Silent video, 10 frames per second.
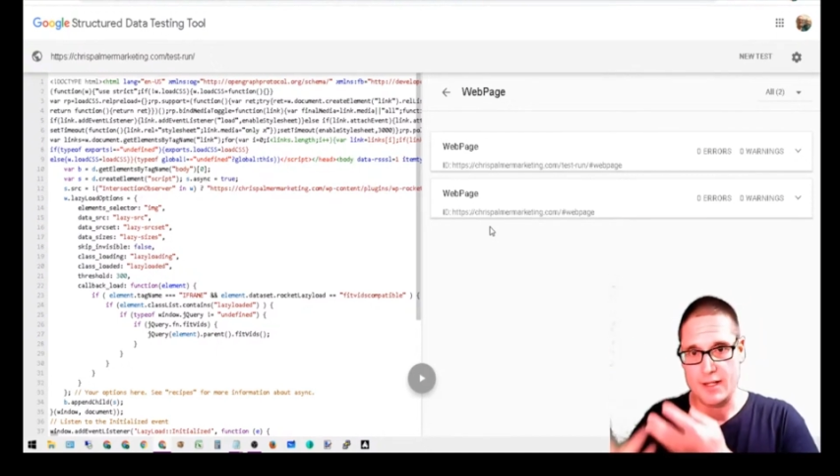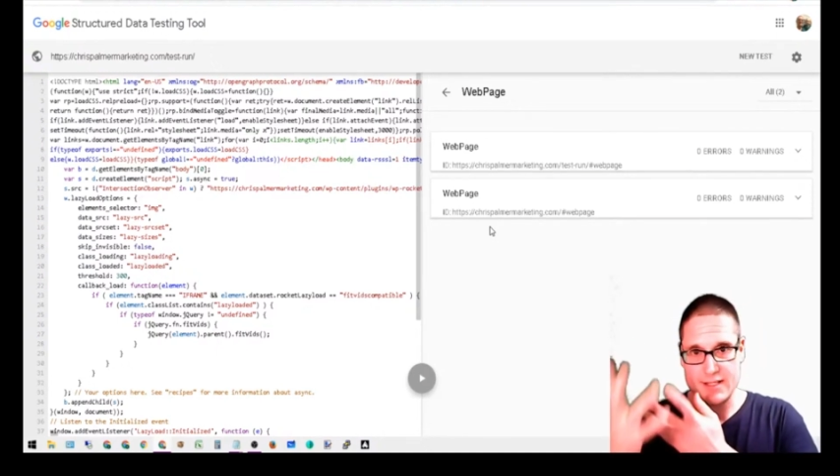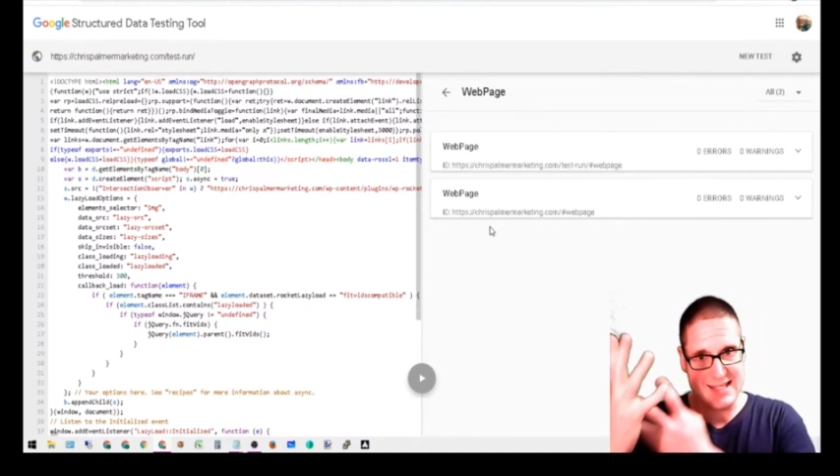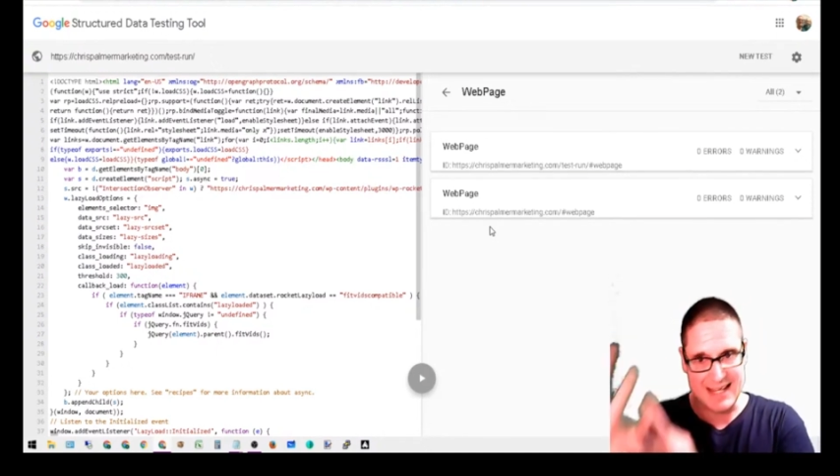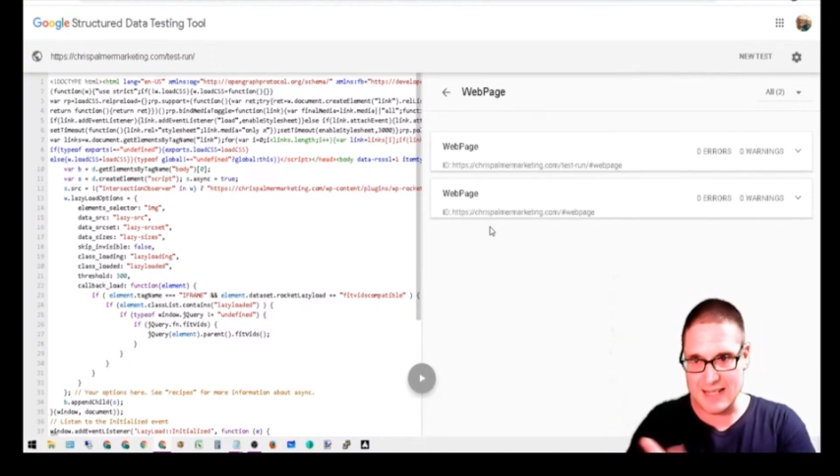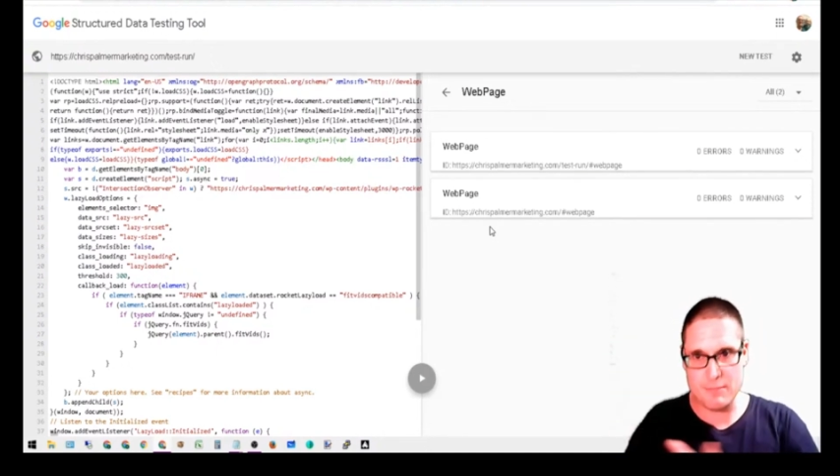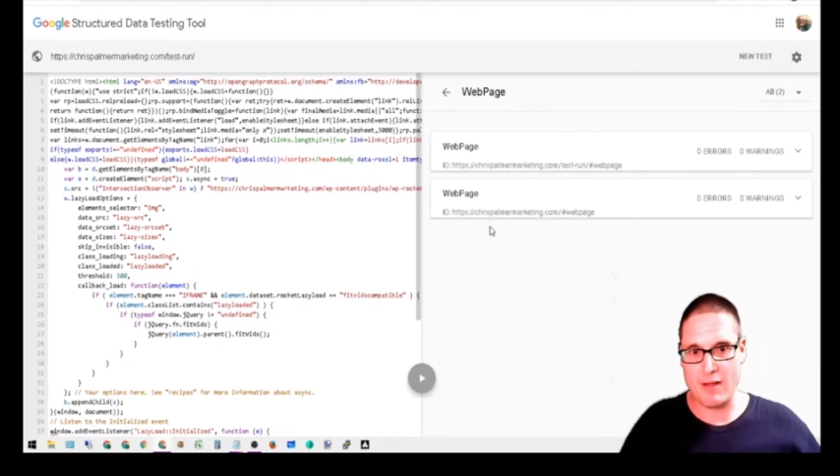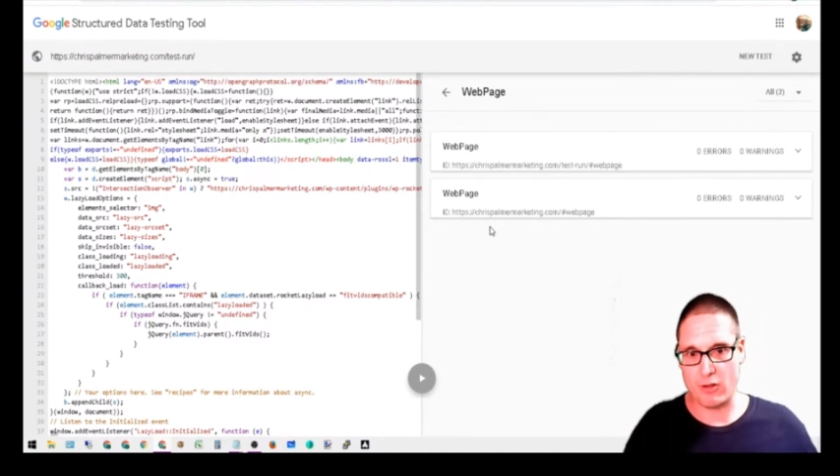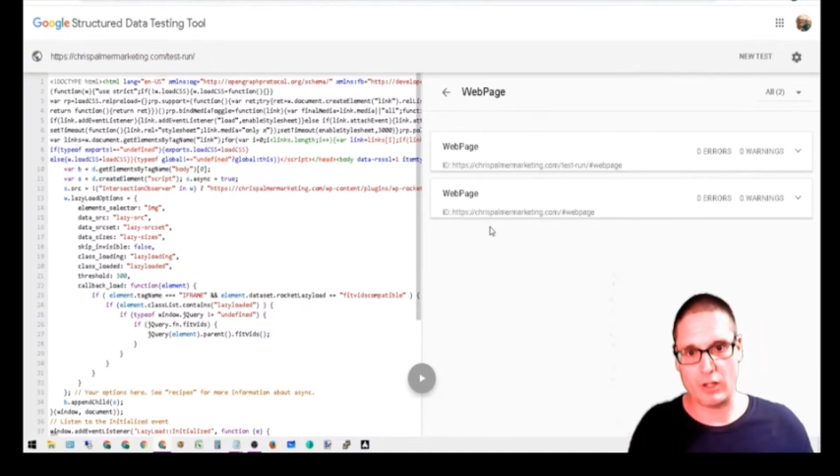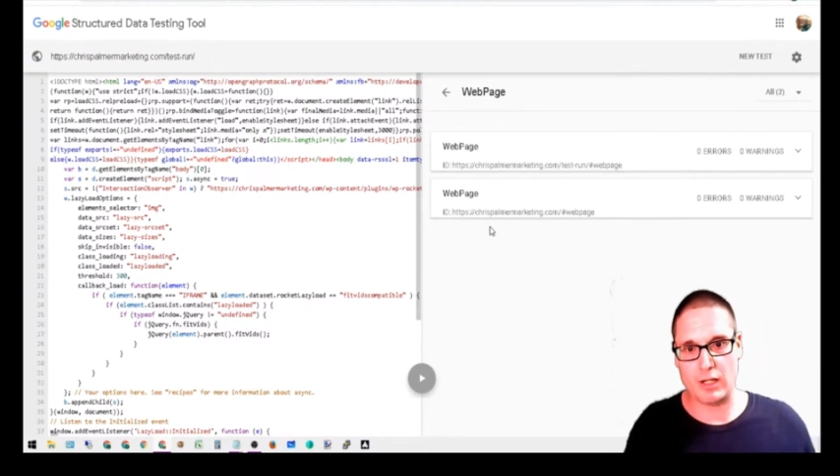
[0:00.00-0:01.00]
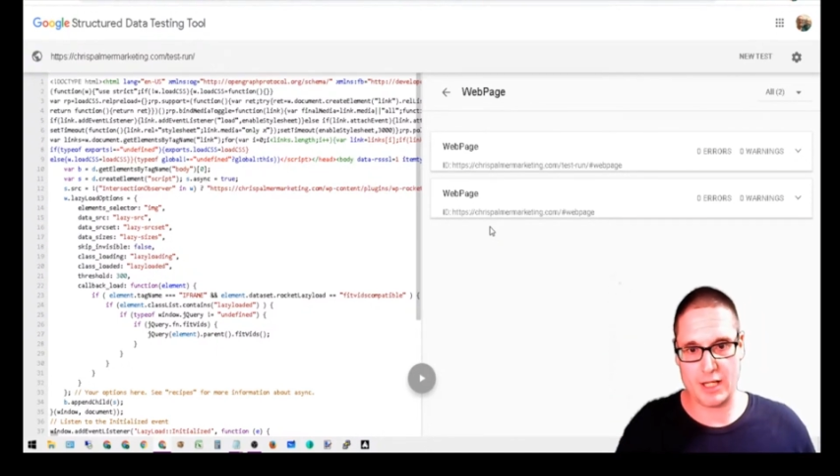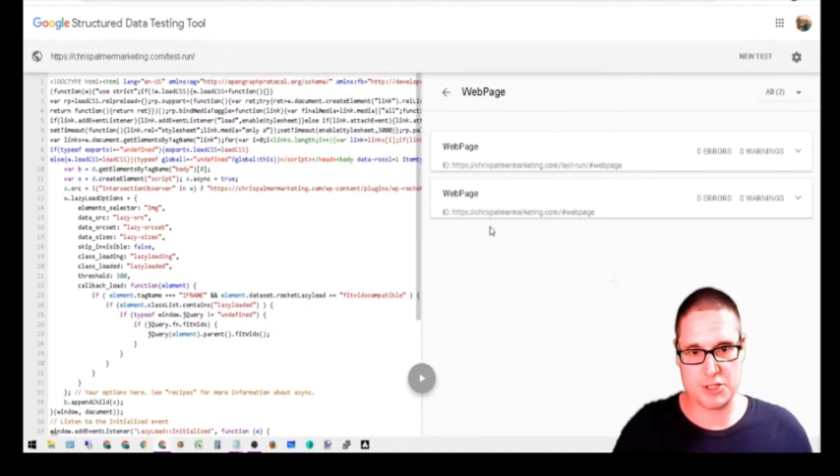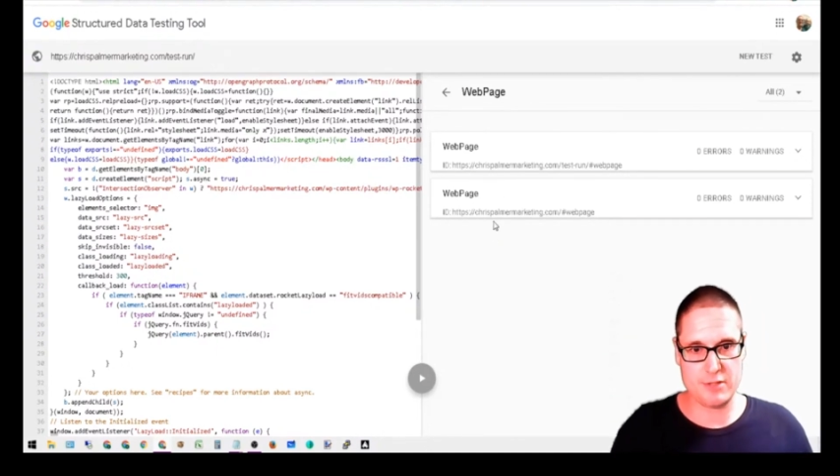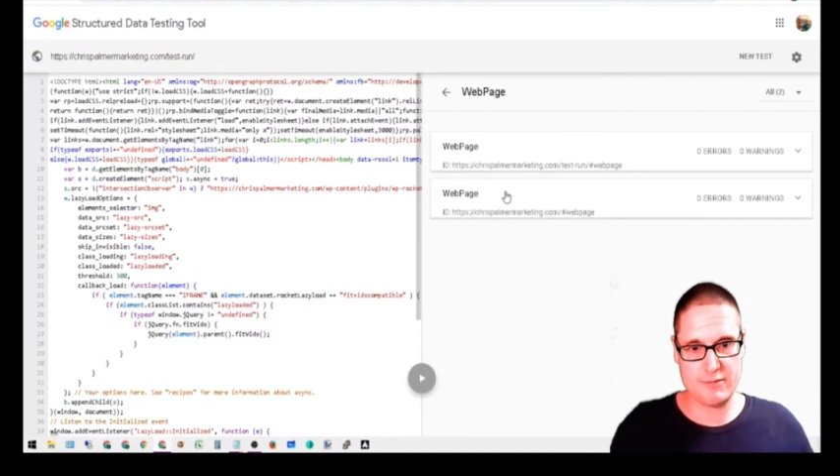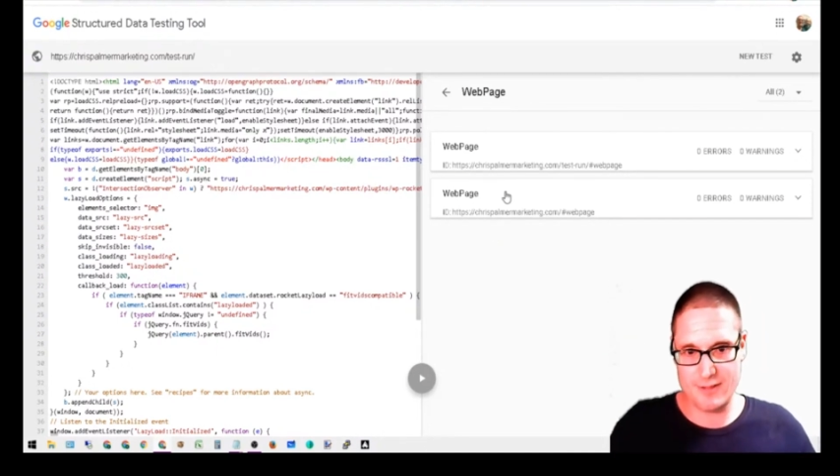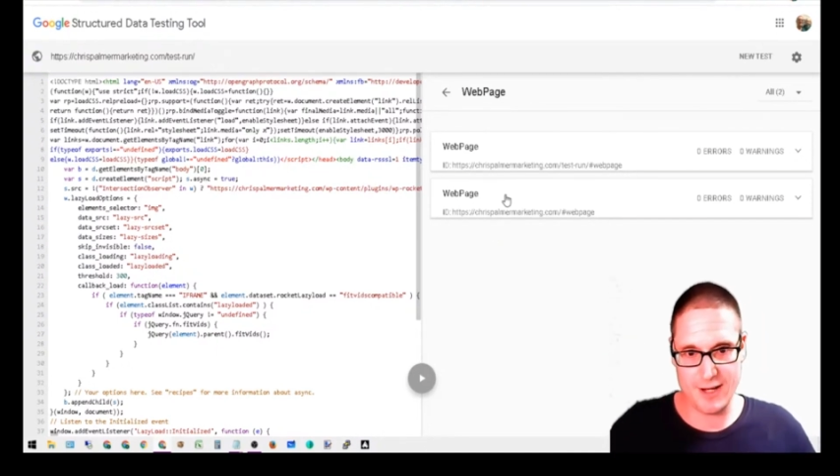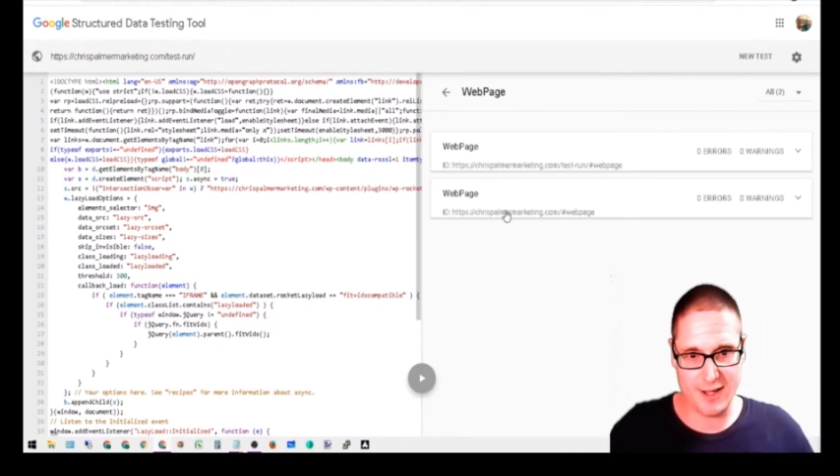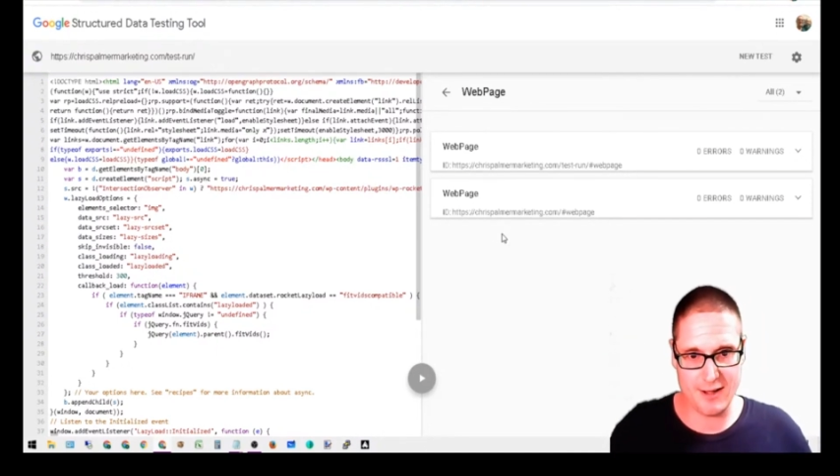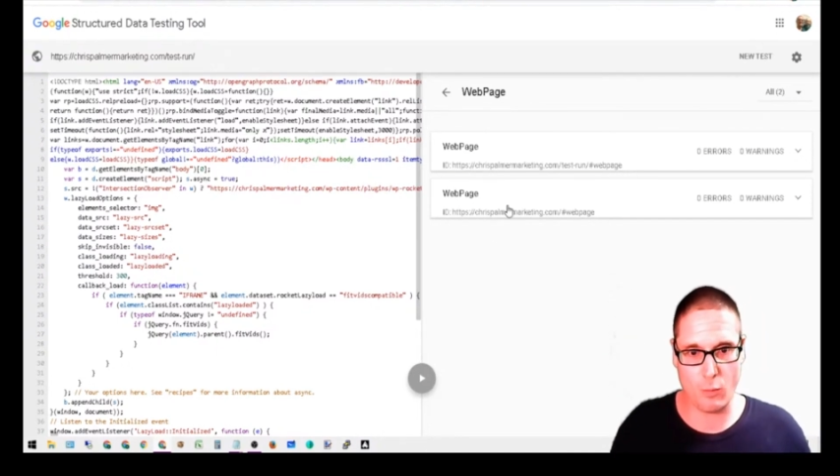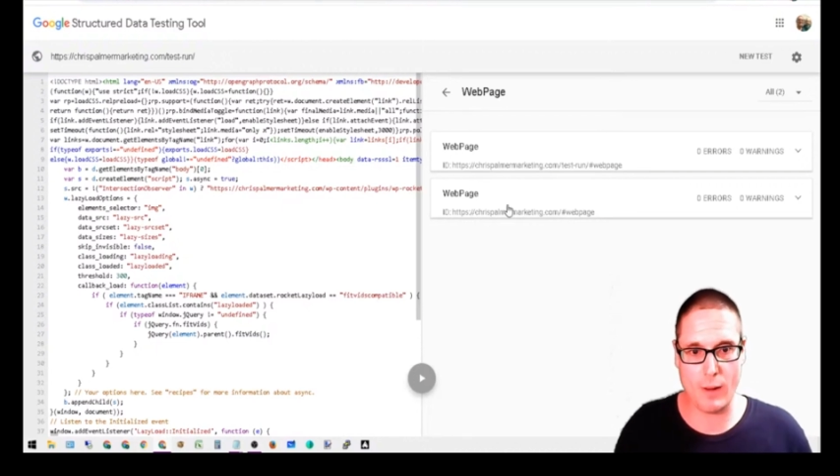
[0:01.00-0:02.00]
it's an email collection
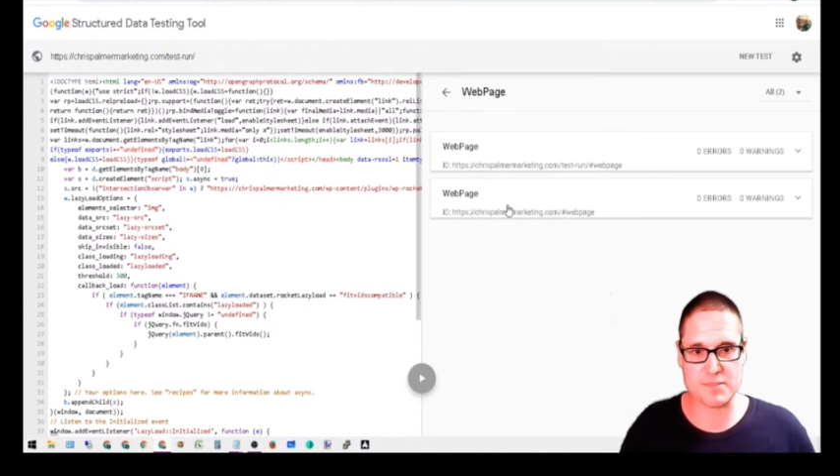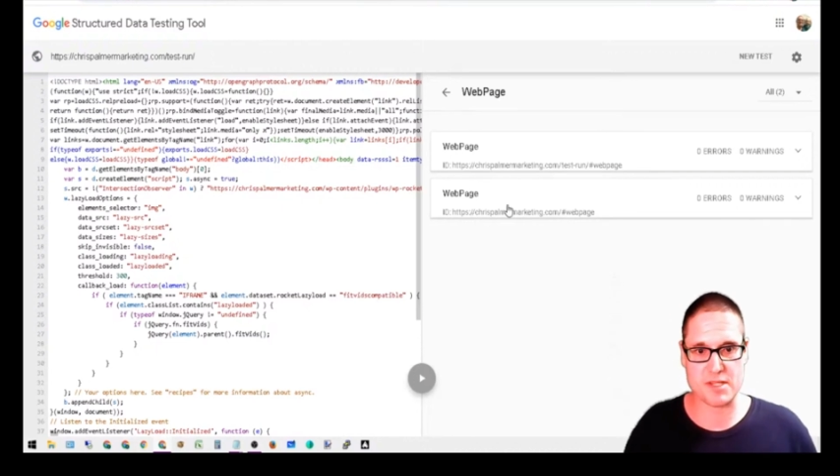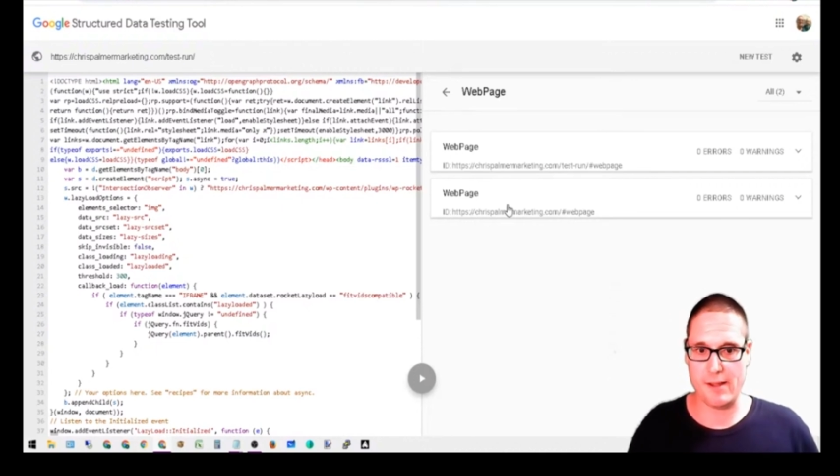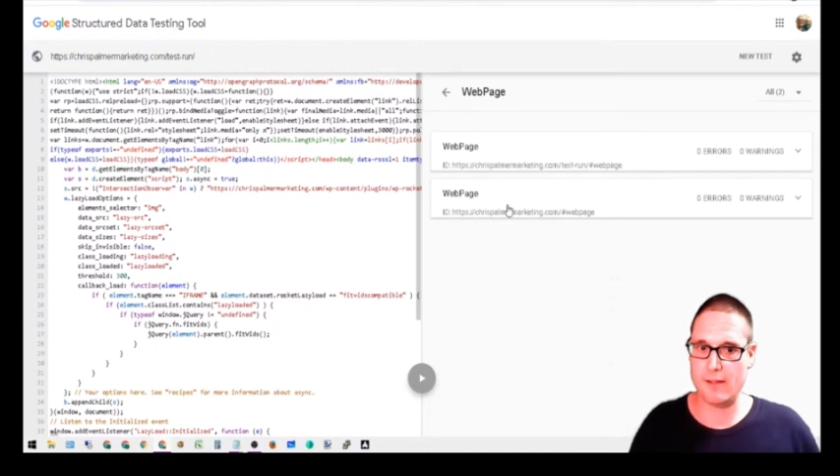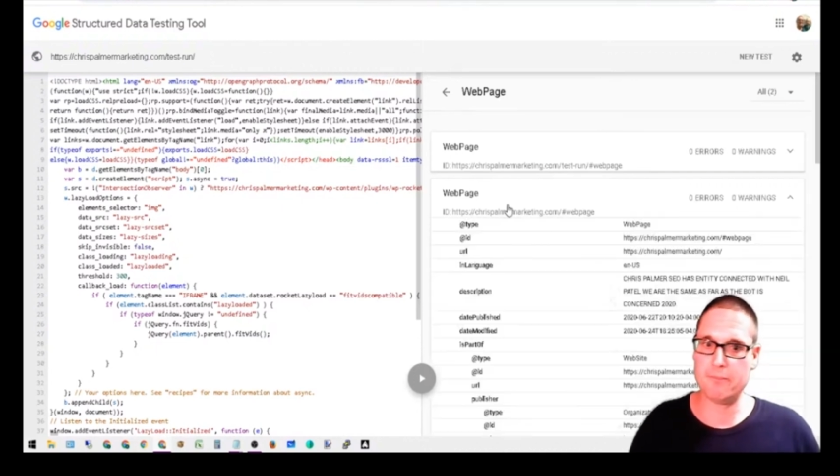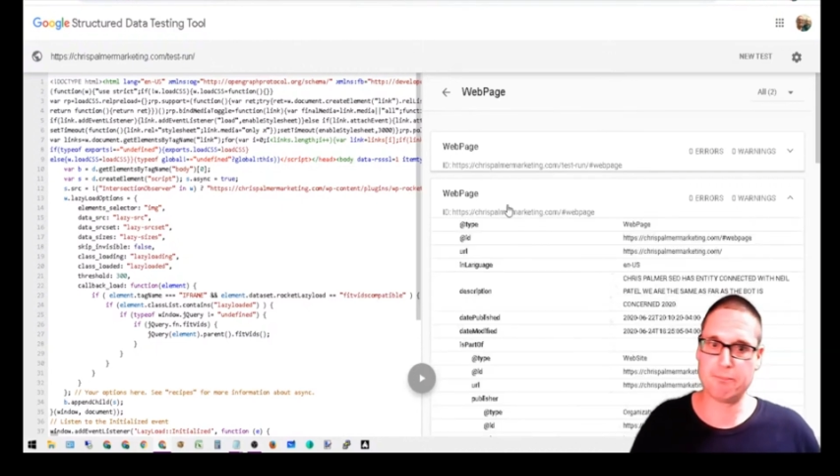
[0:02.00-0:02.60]
uh, website.